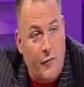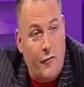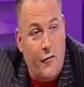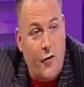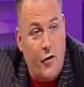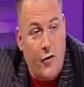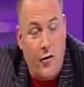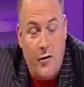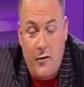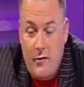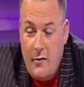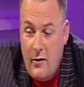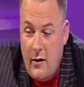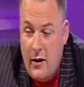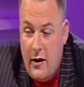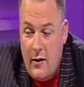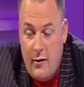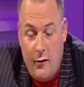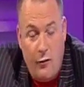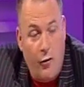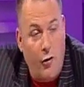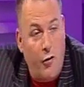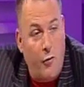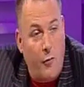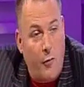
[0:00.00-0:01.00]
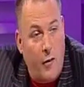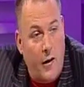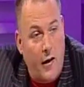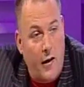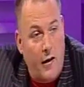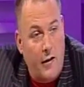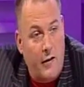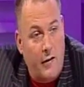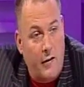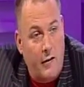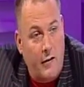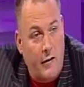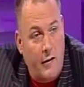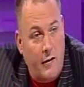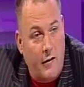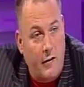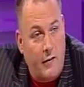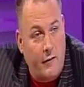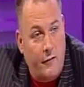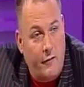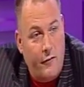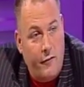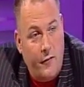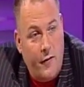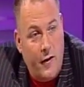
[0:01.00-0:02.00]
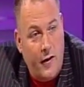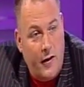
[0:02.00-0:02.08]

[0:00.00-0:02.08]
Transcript: we've done it the wrong way, if